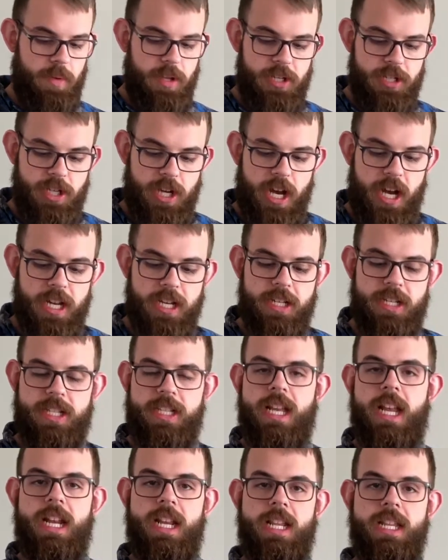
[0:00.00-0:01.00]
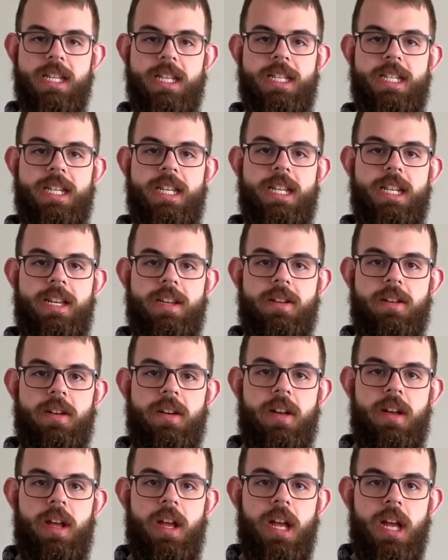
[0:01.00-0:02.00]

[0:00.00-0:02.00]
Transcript: John is setting the scene here.